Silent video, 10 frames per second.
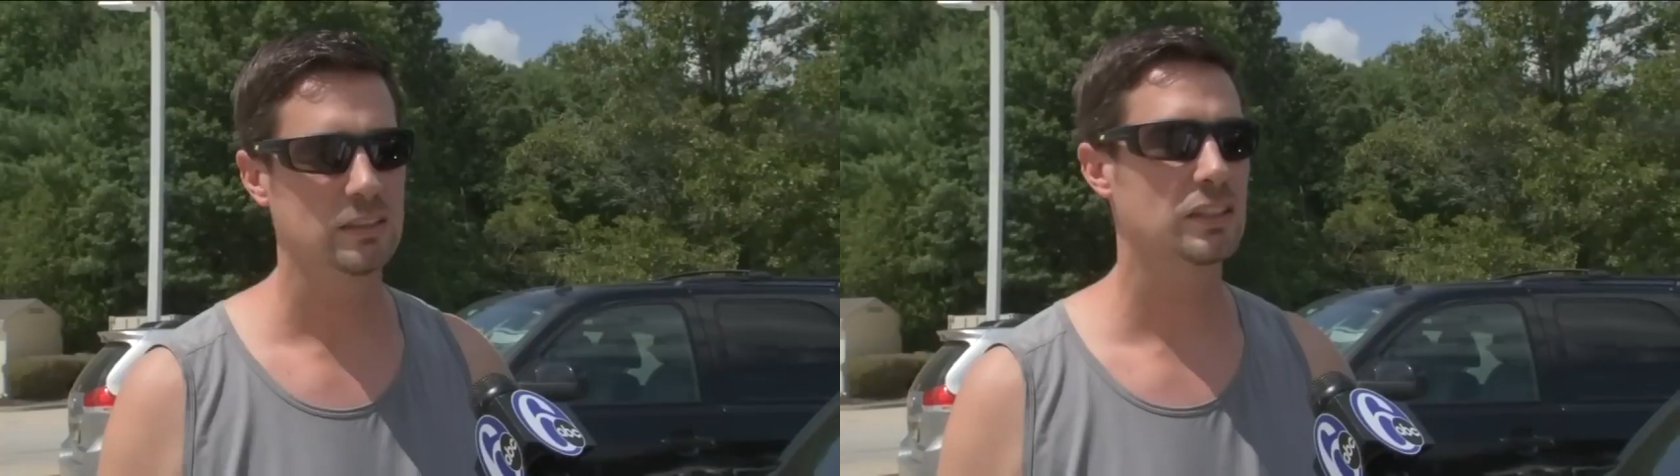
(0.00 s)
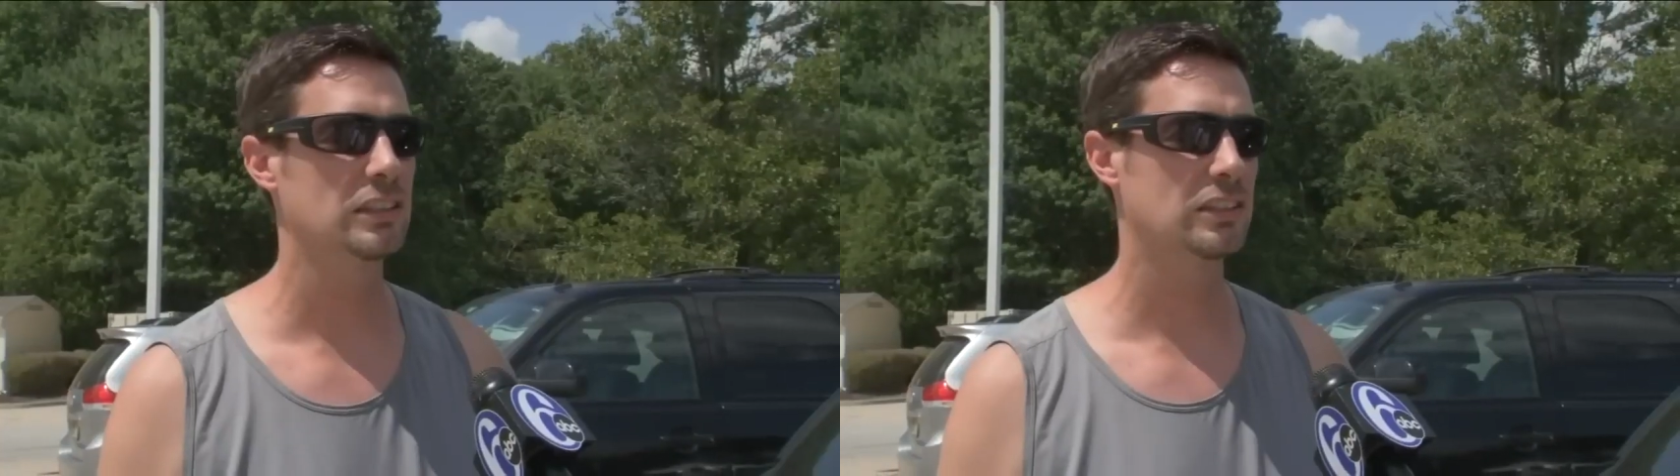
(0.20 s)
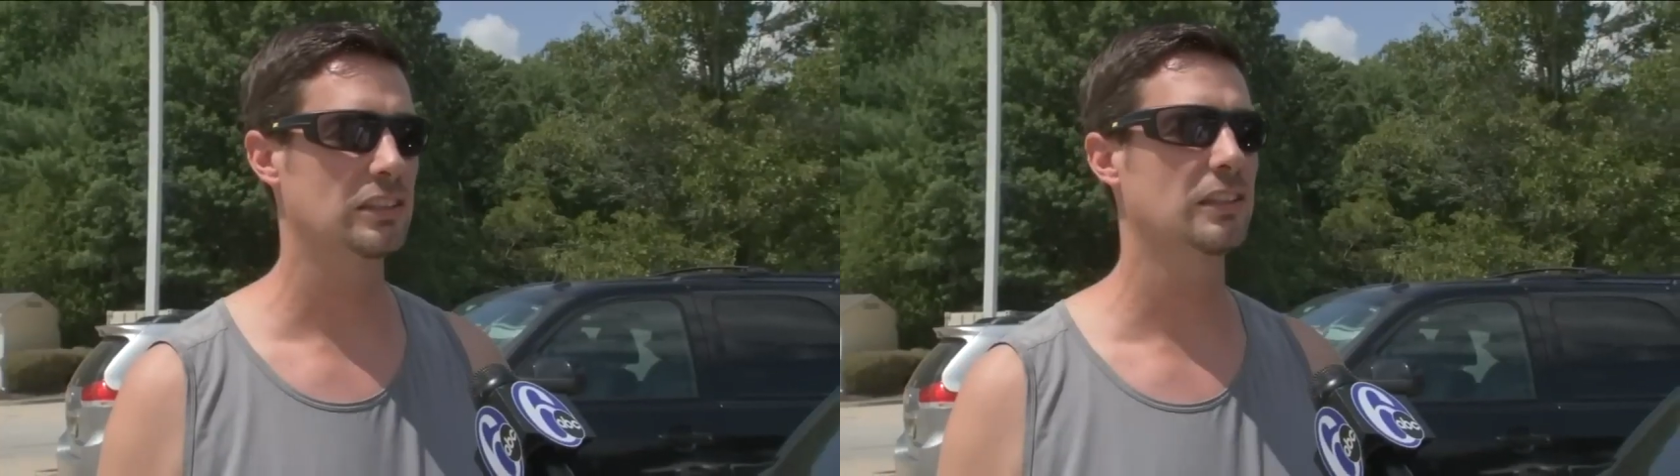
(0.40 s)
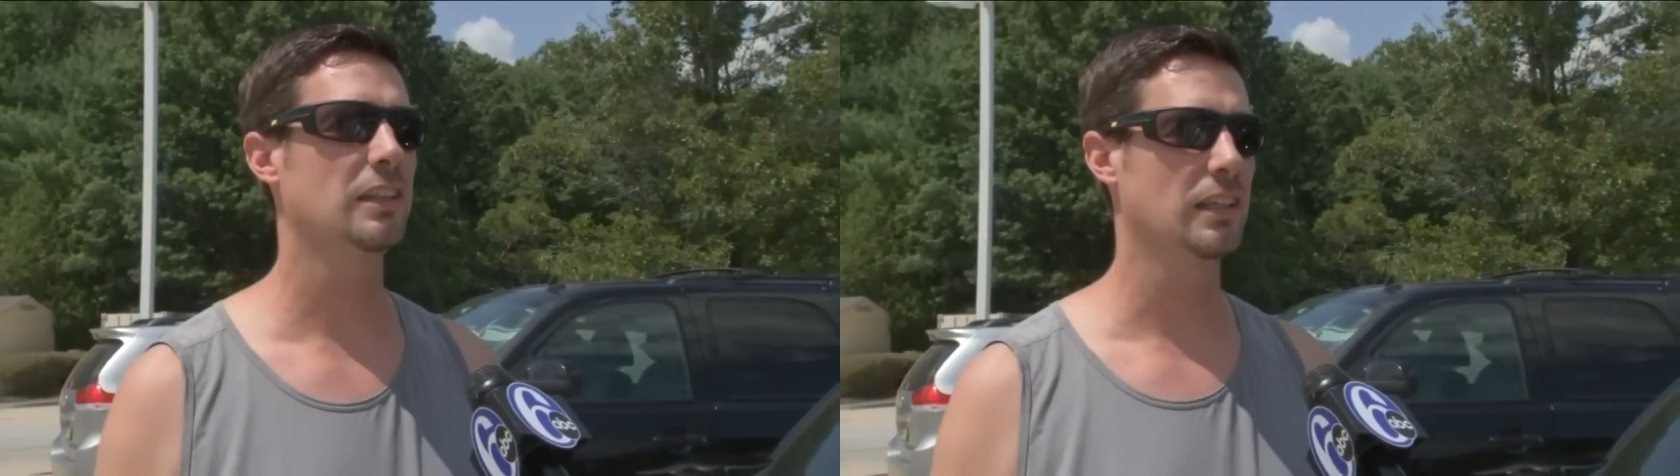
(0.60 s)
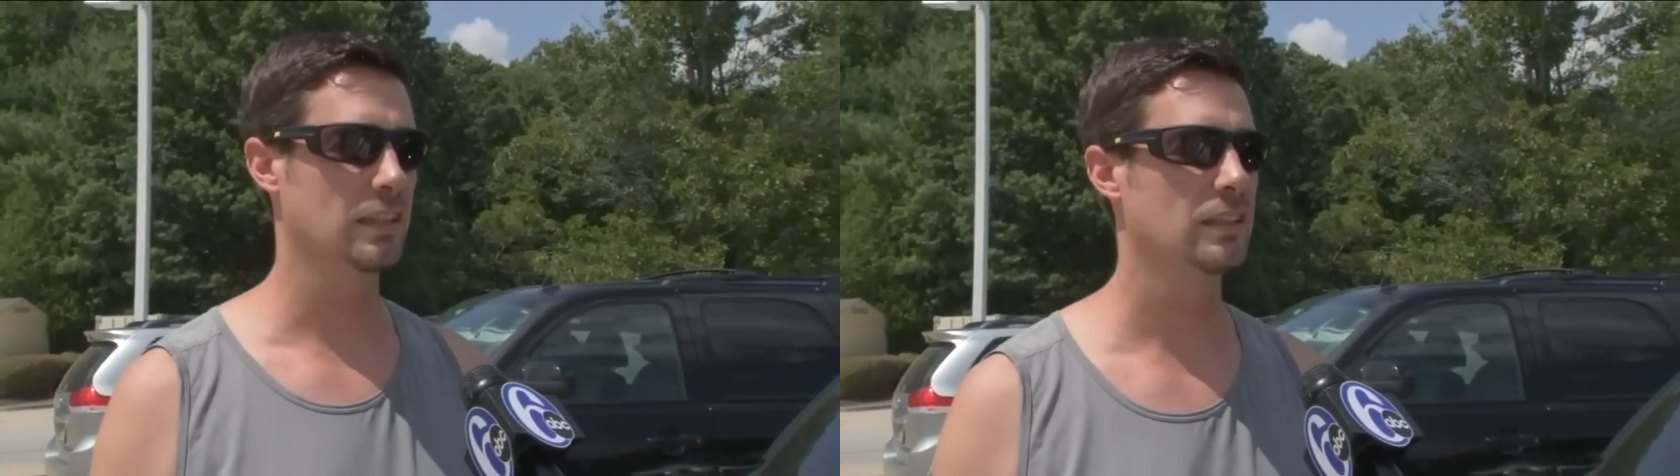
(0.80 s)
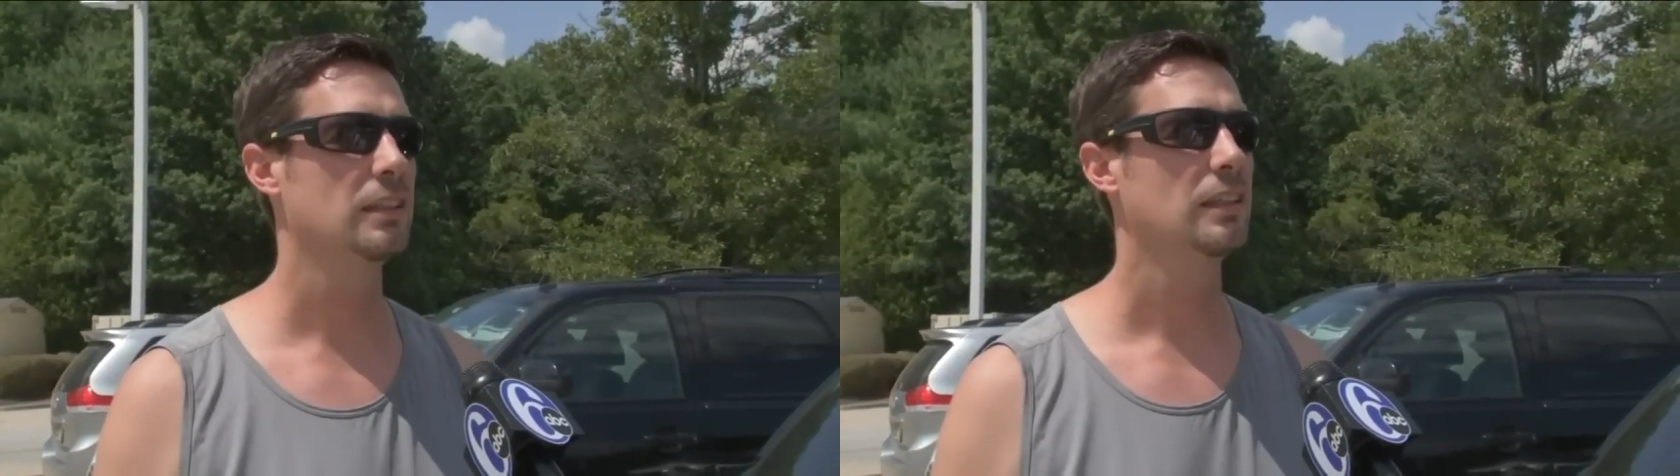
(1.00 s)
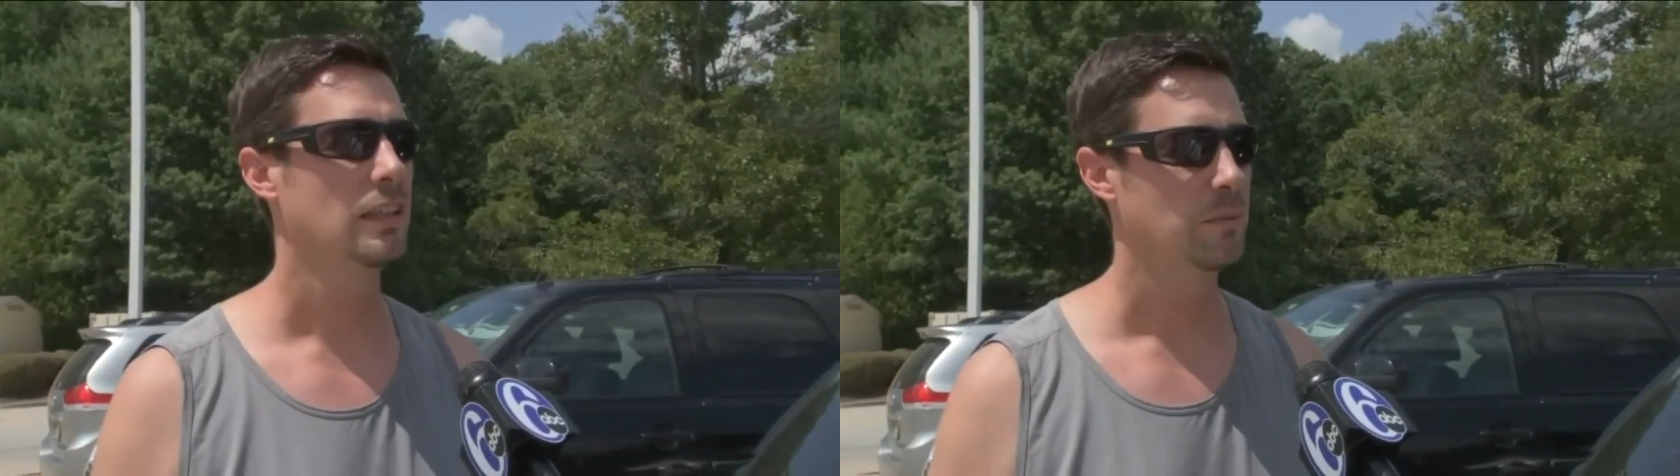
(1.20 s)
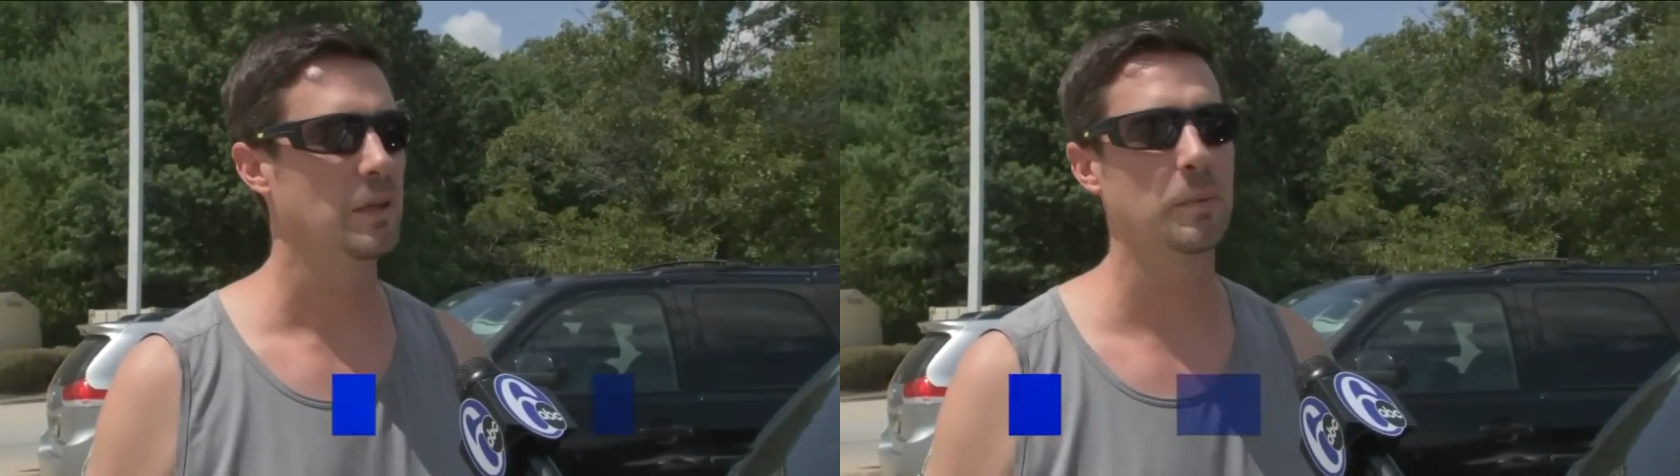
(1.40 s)
It's concerning.
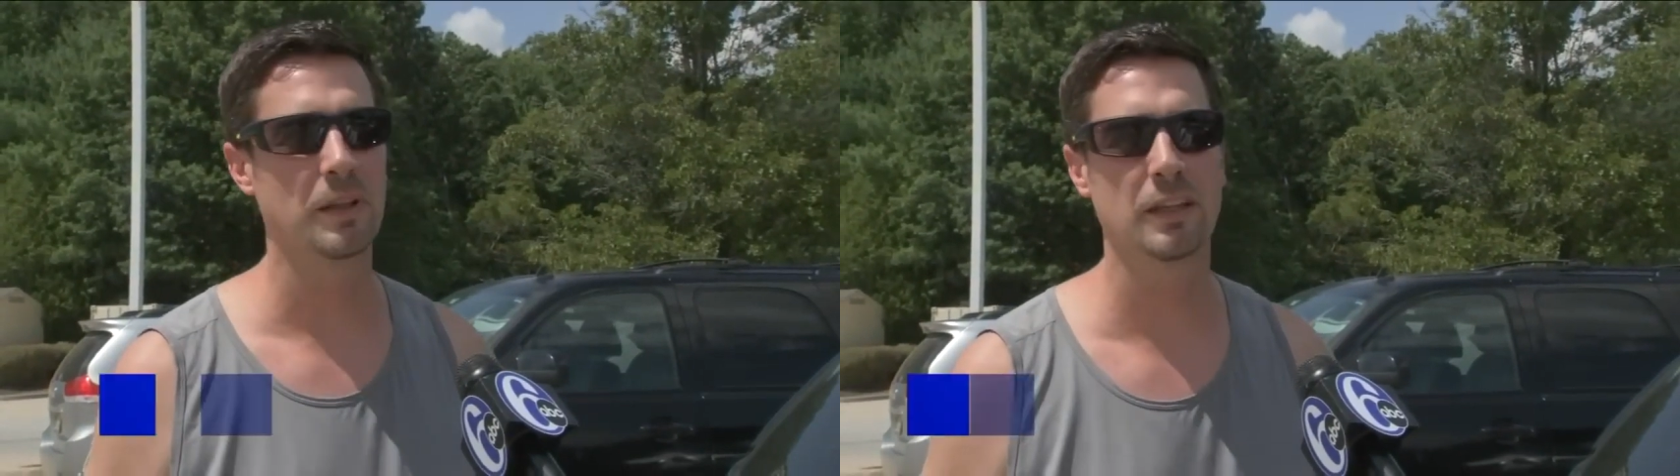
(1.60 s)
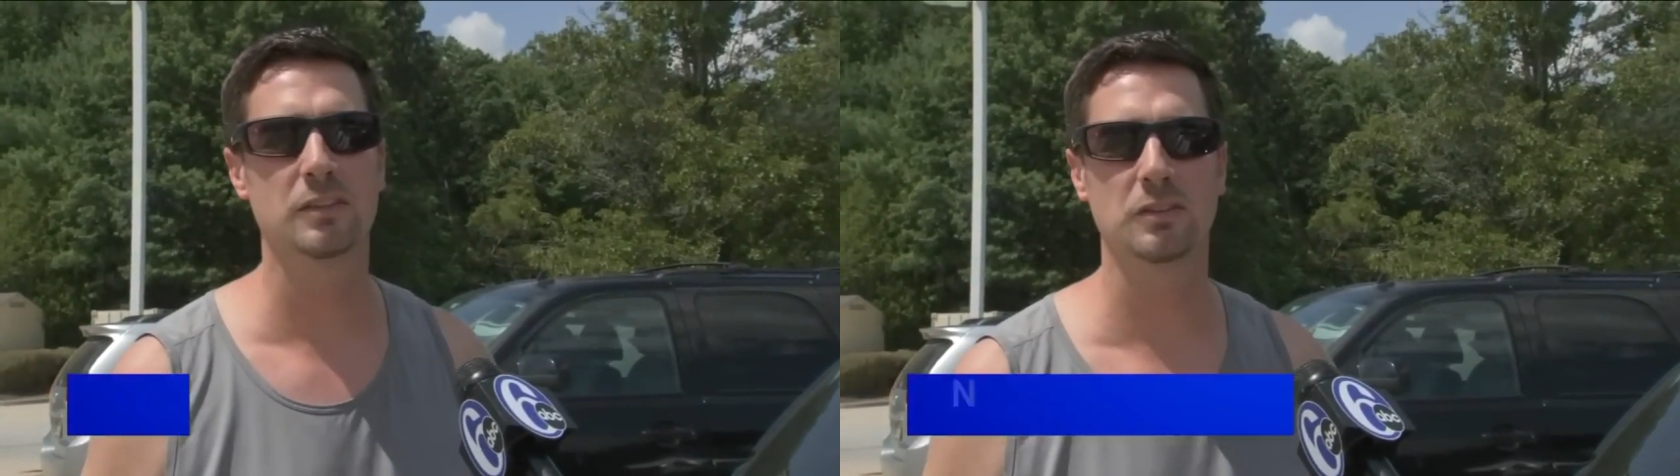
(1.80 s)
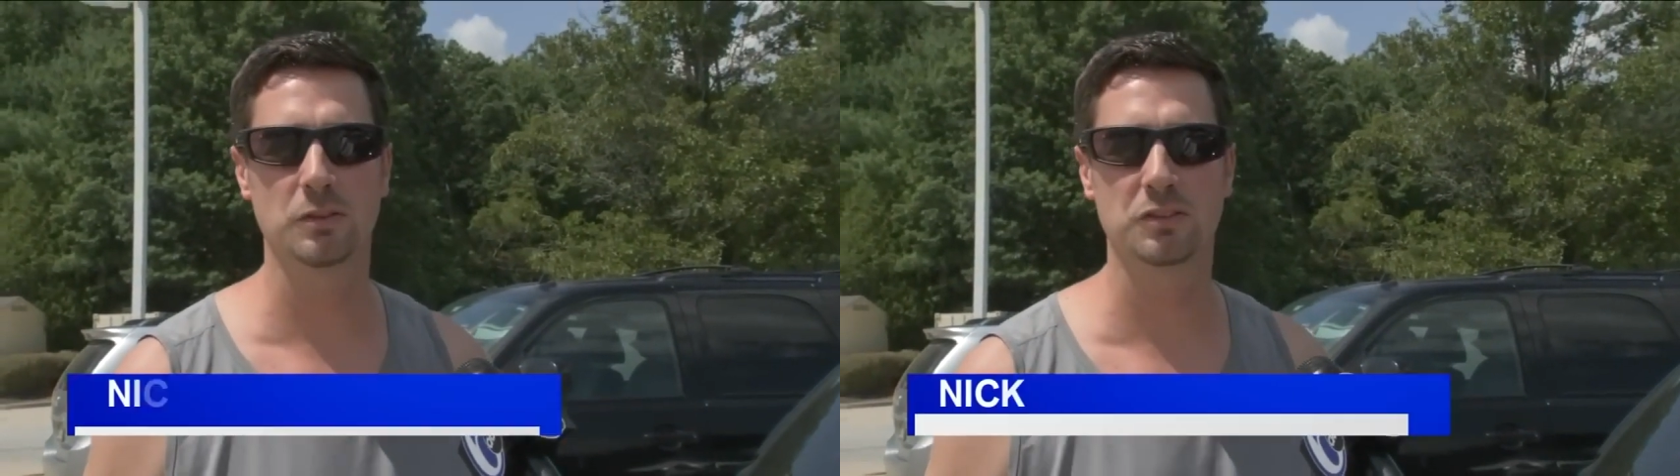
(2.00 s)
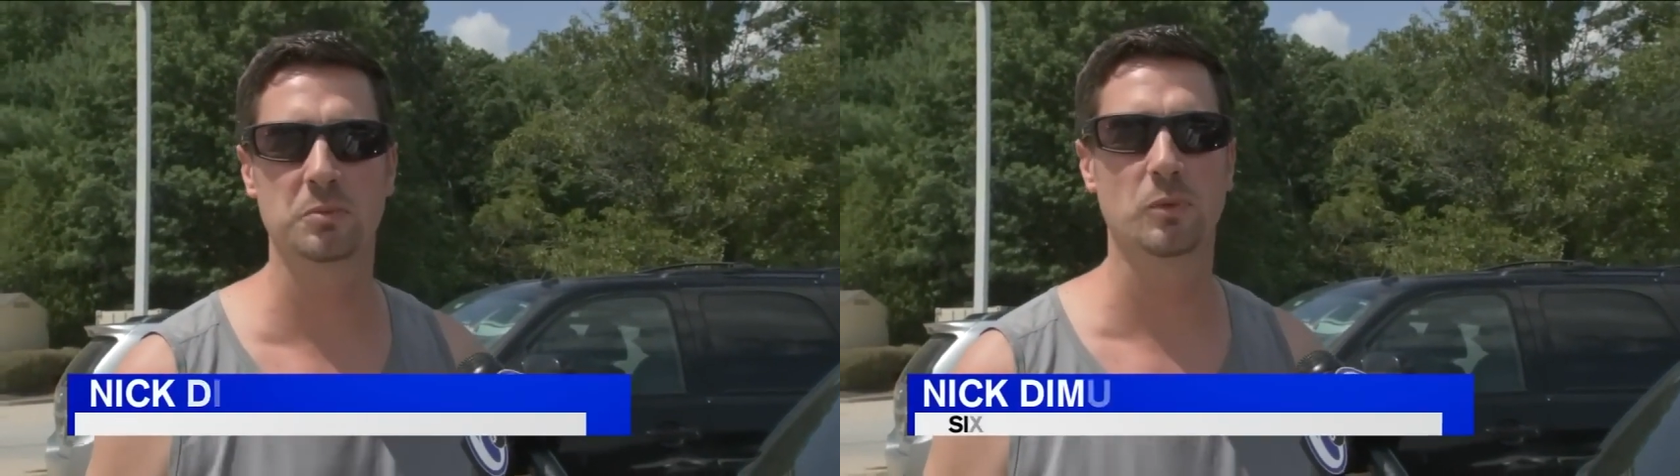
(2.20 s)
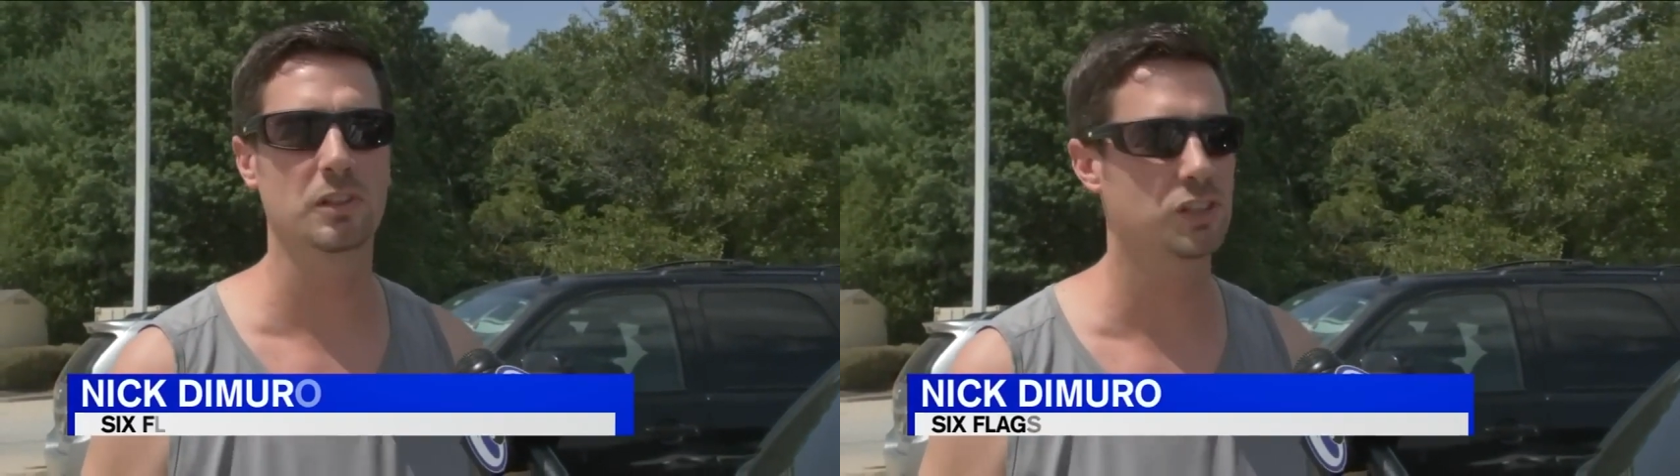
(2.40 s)
Maybe they need to do some